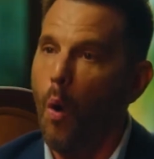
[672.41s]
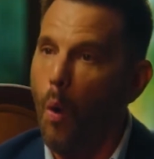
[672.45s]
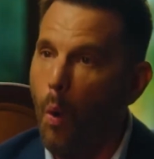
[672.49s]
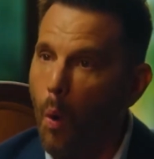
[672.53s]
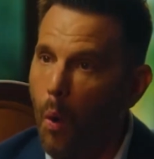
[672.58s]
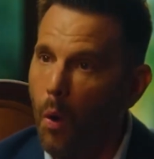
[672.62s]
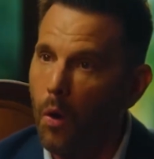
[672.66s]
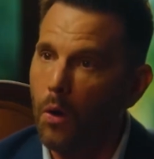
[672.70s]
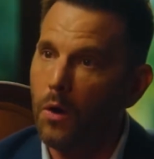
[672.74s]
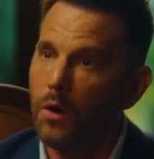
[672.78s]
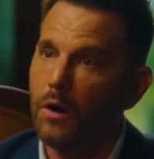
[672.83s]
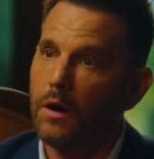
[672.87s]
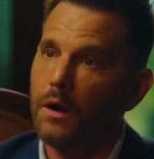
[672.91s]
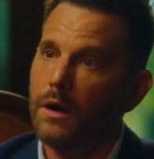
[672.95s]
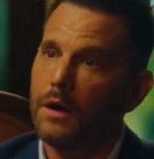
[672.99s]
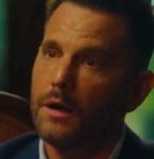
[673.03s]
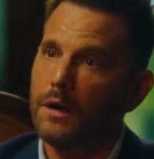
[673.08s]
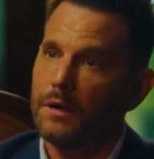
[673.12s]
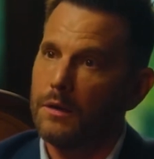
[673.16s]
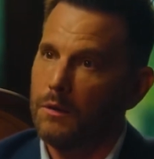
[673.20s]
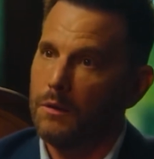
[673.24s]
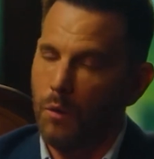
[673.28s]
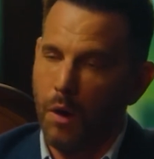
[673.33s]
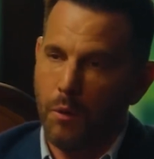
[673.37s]

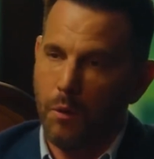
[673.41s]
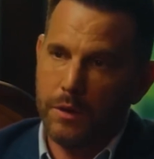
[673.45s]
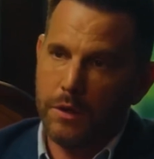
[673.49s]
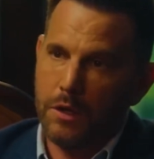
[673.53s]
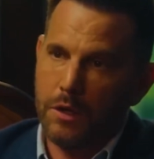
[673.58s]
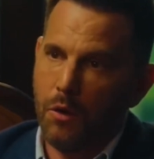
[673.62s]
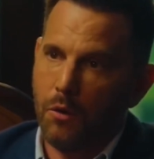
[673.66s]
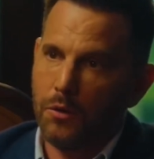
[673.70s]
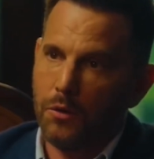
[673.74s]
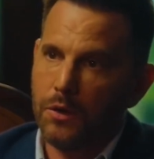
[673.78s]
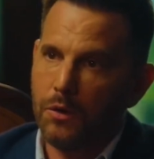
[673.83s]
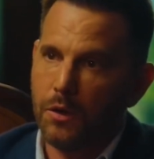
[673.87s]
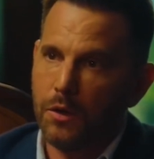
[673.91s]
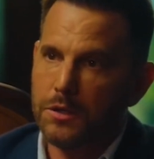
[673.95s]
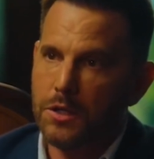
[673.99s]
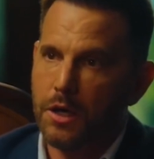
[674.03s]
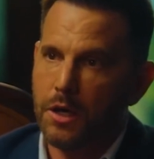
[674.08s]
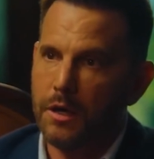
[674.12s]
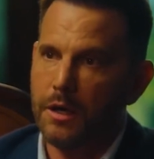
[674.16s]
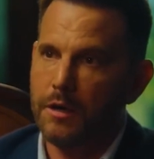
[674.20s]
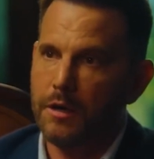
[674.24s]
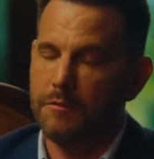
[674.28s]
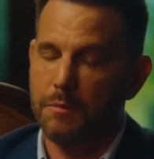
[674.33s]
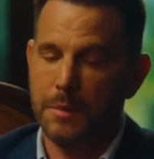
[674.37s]
Or what would the only
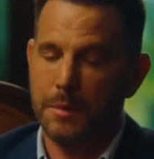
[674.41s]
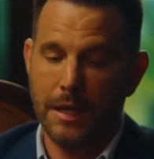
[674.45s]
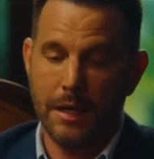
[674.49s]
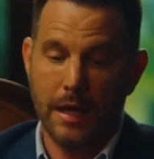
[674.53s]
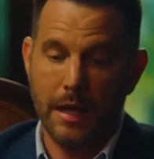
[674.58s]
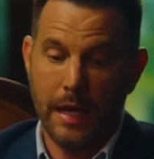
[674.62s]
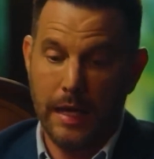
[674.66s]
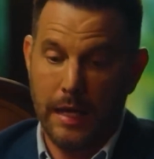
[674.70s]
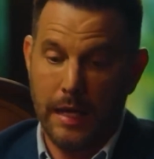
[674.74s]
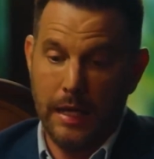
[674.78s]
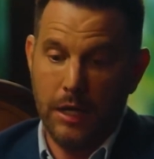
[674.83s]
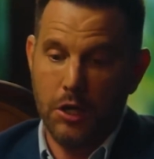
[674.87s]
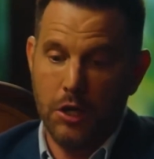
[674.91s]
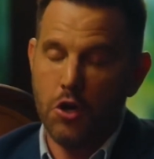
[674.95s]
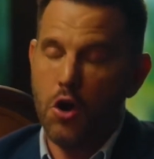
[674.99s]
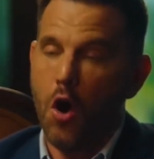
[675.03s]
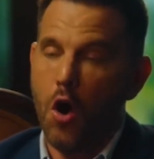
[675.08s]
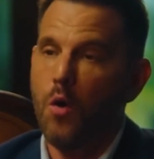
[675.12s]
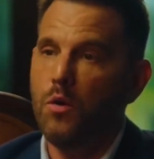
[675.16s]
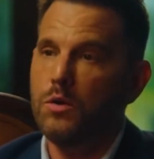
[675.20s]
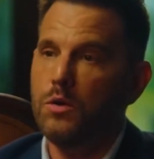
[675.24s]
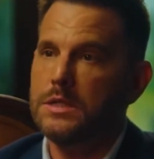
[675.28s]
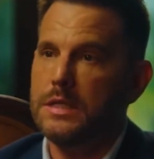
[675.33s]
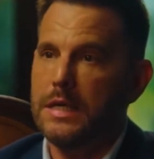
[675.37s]
alternative be? He
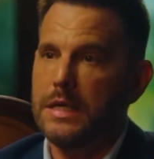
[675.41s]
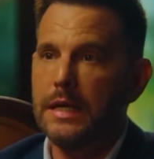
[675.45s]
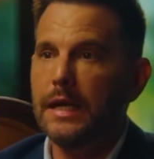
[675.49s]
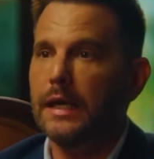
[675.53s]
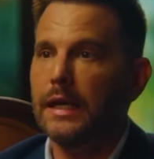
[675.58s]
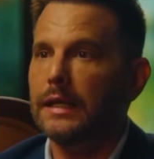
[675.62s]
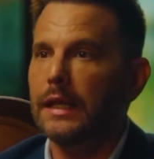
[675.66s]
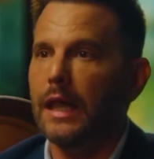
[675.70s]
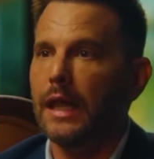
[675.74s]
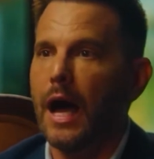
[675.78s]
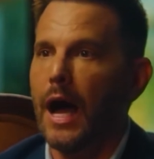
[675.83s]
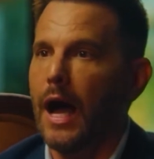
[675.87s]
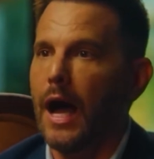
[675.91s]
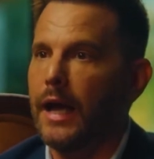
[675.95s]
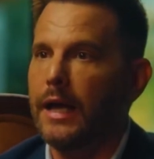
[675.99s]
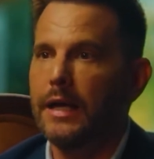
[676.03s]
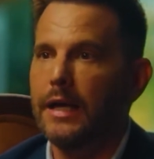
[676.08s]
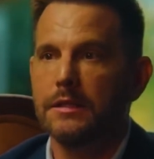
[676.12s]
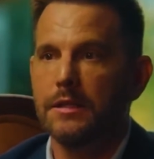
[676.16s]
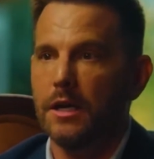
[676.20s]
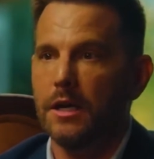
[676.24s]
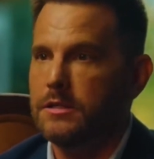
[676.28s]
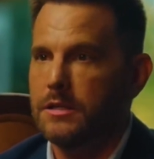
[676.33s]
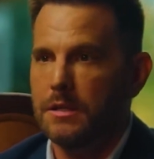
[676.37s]
knows he can lie.
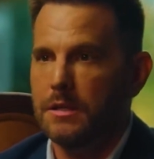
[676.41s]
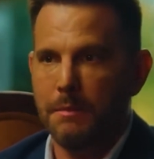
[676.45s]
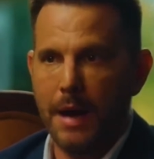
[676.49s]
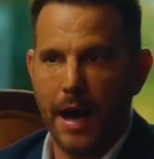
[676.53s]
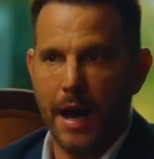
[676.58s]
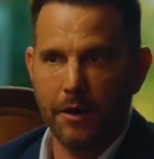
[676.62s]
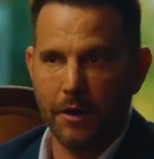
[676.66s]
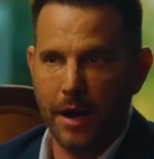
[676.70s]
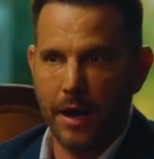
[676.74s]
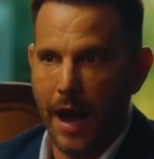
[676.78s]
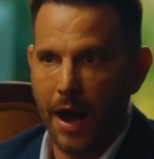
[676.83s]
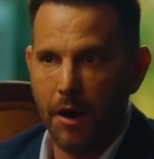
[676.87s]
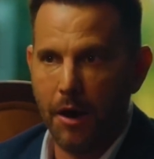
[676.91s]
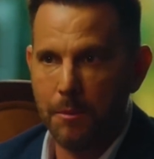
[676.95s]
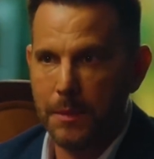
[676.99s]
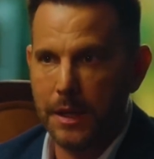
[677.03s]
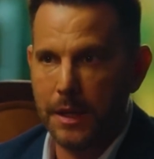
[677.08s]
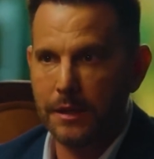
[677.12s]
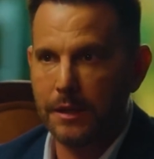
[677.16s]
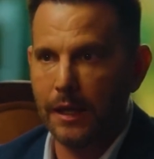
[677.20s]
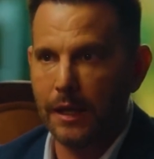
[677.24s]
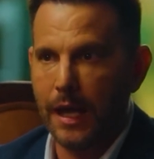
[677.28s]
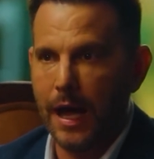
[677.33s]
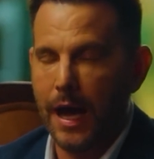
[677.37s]
It doesn't matter how
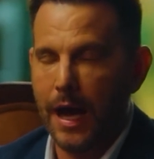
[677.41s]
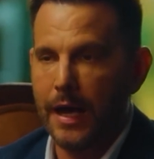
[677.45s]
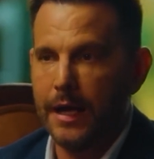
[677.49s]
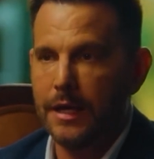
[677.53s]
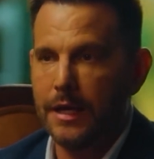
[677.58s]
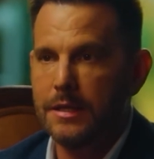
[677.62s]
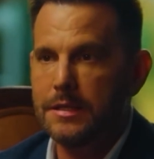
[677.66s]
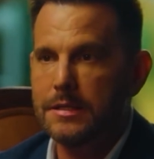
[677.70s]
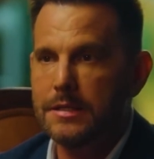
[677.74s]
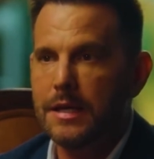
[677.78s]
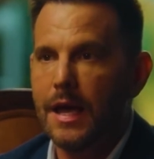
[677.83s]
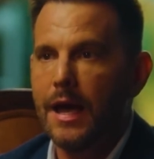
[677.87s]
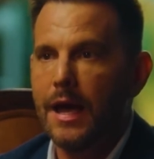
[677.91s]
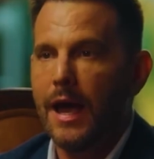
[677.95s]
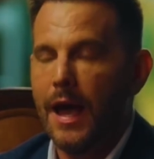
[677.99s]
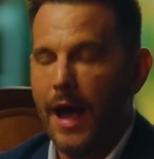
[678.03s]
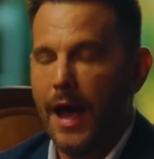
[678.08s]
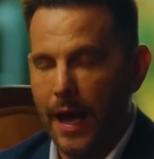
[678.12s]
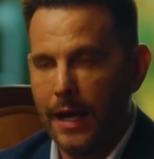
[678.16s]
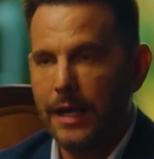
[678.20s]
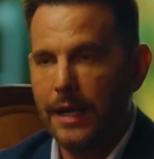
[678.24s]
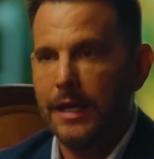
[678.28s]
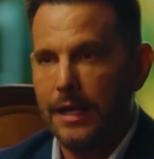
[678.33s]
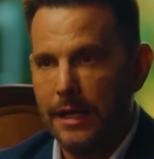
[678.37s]
big the lie is.
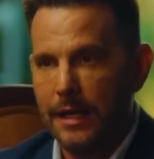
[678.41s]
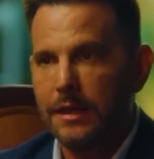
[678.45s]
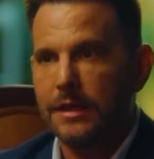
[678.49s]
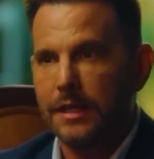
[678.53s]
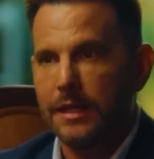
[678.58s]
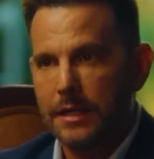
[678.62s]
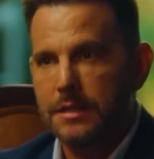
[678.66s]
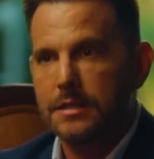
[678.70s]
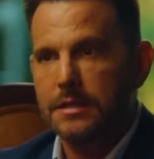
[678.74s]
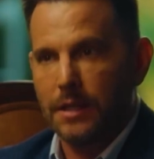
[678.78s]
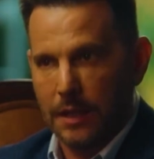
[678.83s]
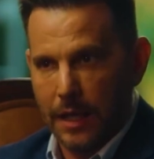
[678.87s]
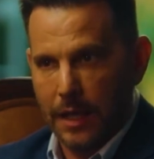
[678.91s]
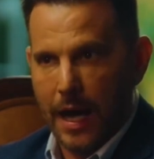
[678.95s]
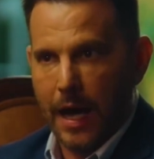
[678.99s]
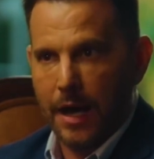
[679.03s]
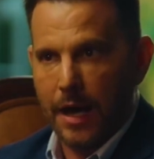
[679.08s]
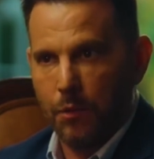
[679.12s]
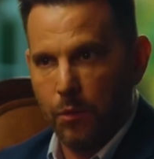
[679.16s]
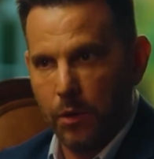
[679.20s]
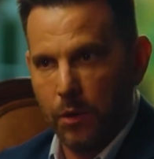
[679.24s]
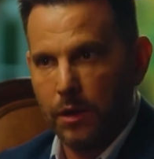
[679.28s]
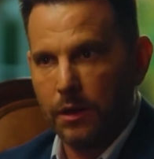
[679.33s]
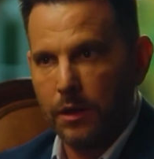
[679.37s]
And he thinks the
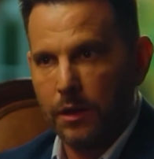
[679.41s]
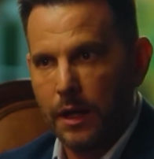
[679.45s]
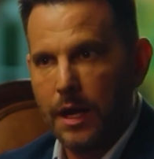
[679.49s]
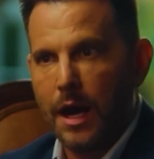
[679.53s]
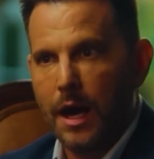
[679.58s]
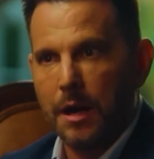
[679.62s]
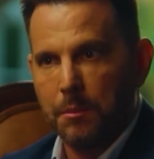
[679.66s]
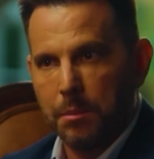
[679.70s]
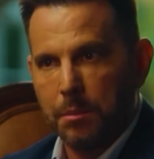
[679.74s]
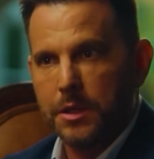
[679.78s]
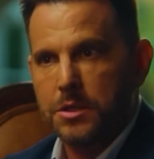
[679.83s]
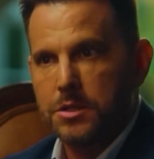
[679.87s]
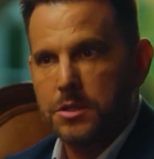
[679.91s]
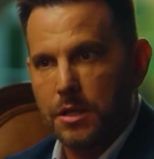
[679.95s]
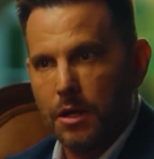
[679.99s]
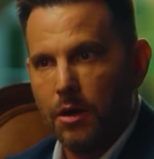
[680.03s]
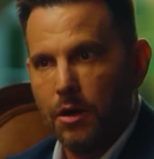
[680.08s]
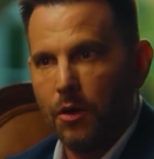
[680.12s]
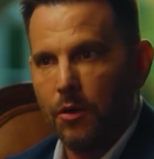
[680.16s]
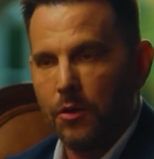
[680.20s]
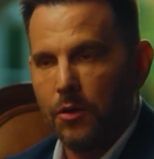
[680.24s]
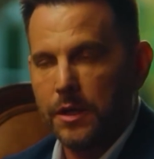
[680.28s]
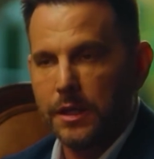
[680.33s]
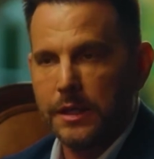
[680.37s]
lie will accomplish the
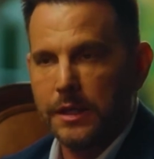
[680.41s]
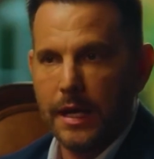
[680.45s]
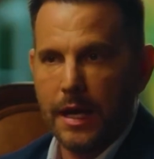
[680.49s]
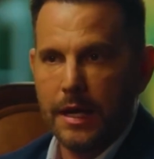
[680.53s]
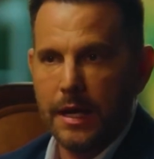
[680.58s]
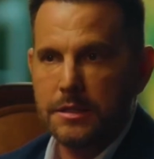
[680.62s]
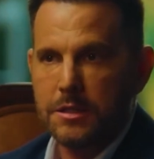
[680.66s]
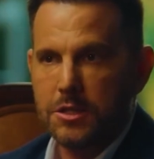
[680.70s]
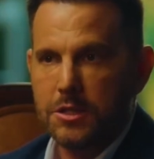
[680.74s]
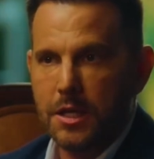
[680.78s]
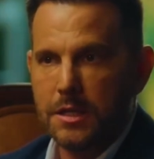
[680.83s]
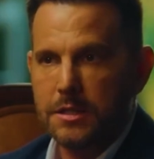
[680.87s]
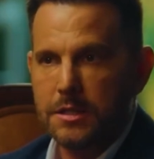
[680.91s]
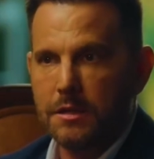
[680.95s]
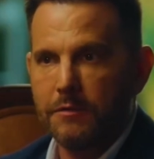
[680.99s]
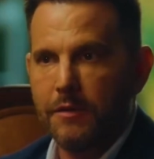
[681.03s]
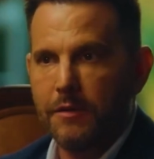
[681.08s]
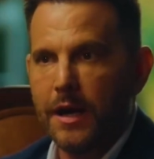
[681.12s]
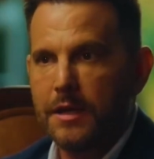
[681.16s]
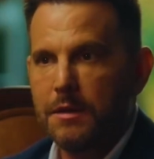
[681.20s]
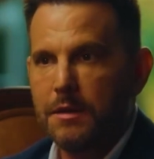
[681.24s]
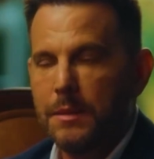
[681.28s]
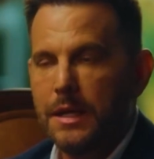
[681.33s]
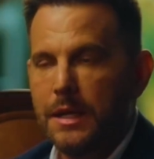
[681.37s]
goal, that the ends
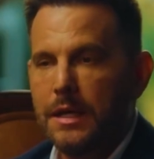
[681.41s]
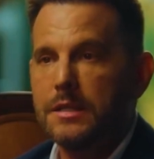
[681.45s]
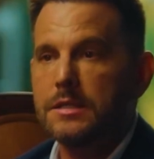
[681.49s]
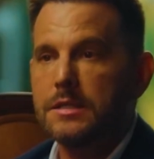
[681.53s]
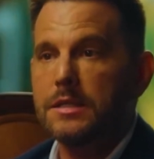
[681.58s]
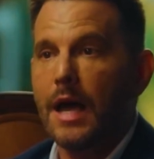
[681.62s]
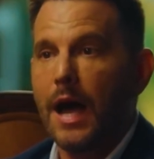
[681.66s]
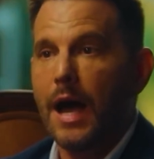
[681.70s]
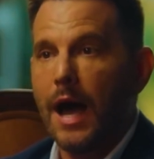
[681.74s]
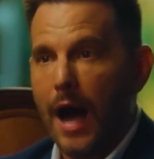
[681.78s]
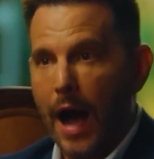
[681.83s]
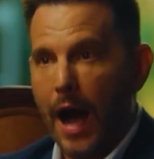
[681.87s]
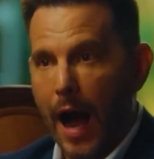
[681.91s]
justify the means.